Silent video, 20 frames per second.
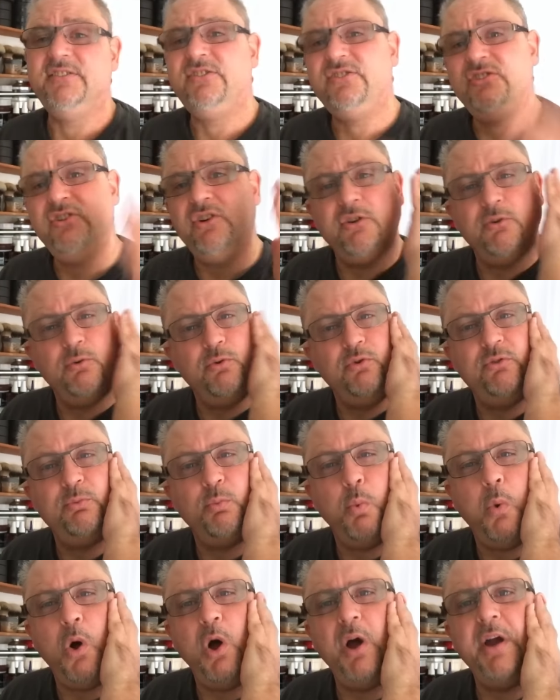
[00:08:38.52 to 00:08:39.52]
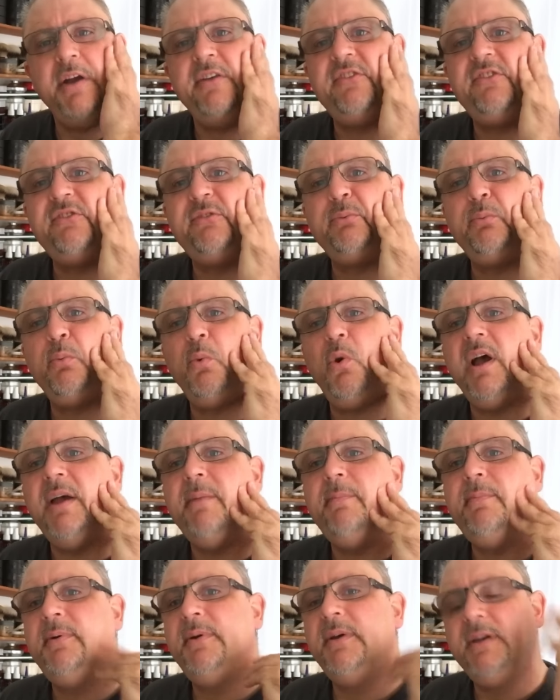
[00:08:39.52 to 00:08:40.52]
it's not as wide a
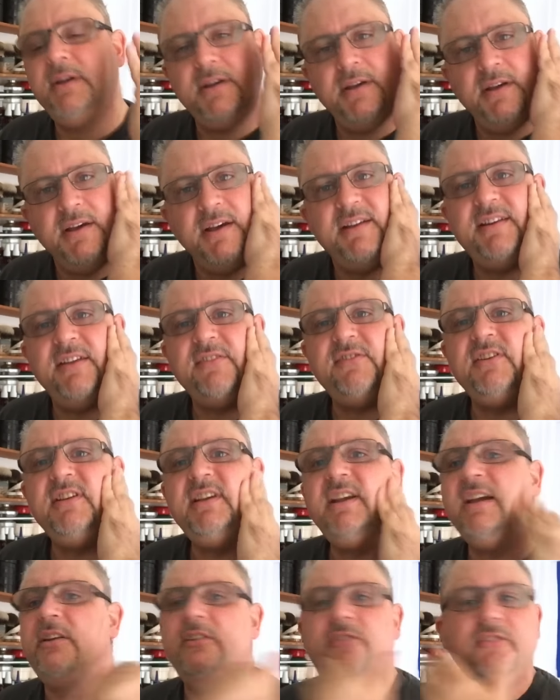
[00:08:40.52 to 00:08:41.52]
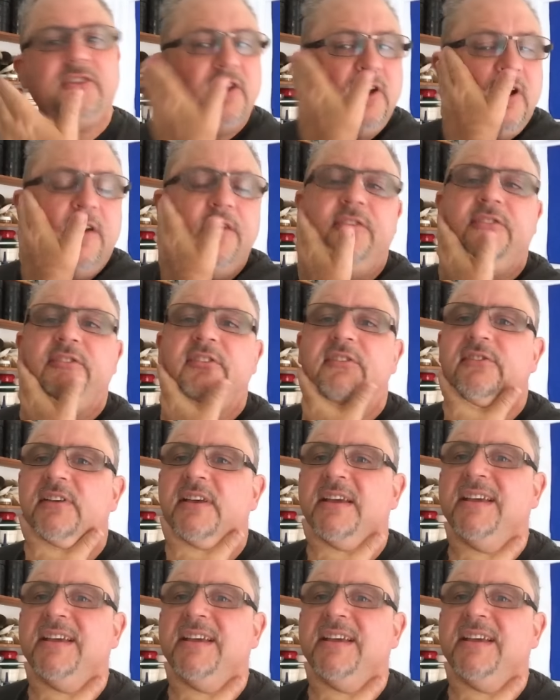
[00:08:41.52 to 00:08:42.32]
swipe it doesn't get as close as